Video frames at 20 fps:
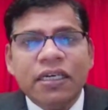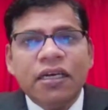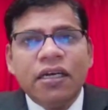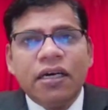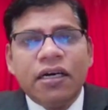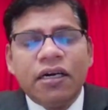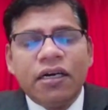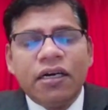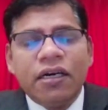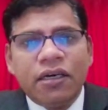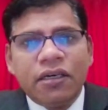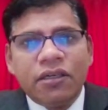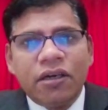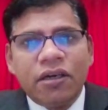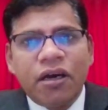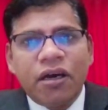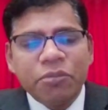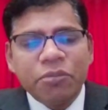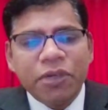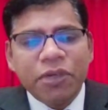Not
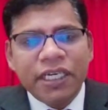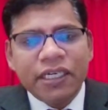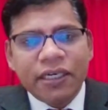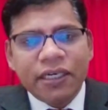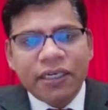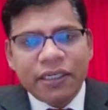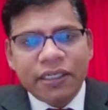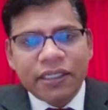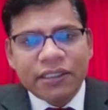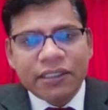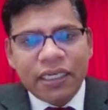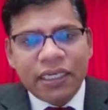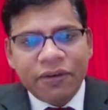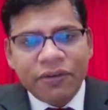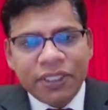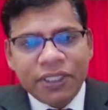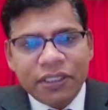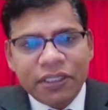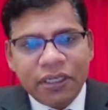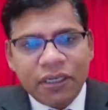many countries
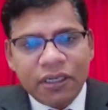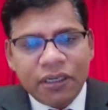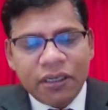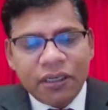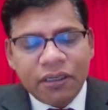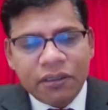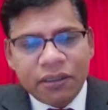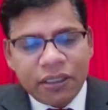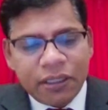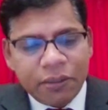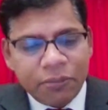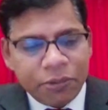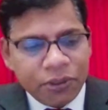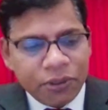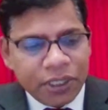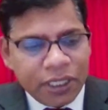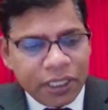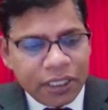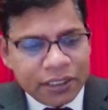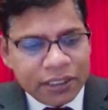having
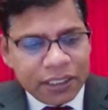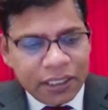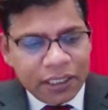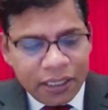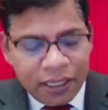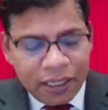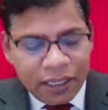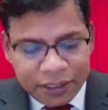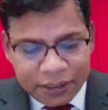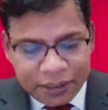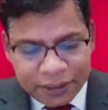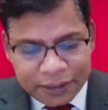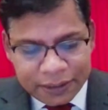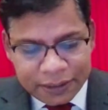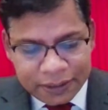cryptocurrency regulations.